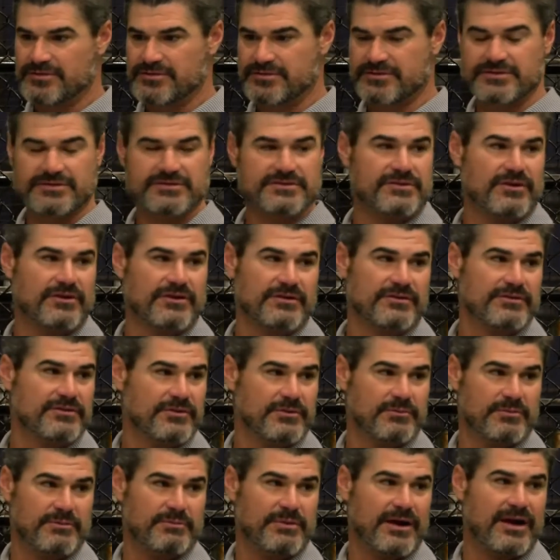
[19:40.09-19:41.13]
just
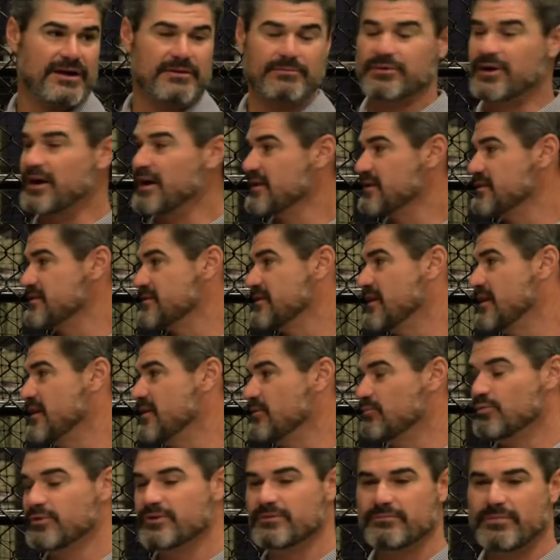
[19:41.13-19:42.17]
started throwing me batting practice,
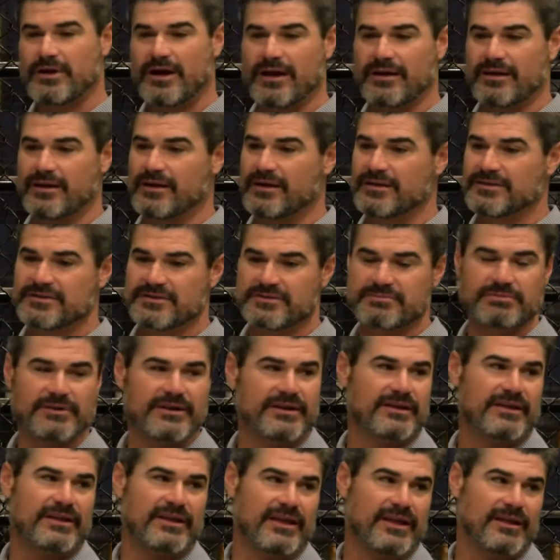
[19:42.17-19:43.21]
and I had a wooden bat. Now, I
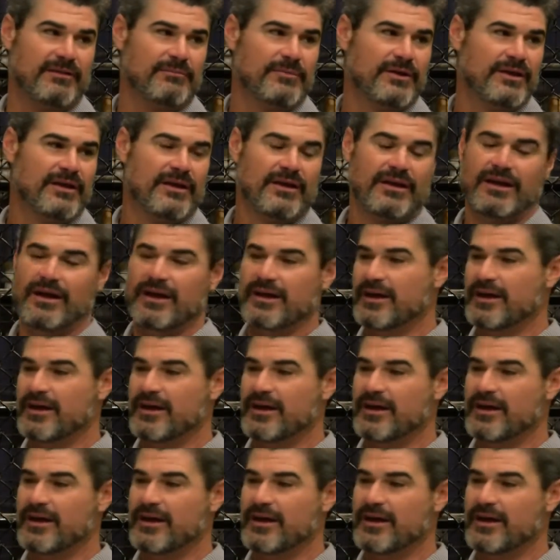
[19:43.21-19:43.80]
just played a game.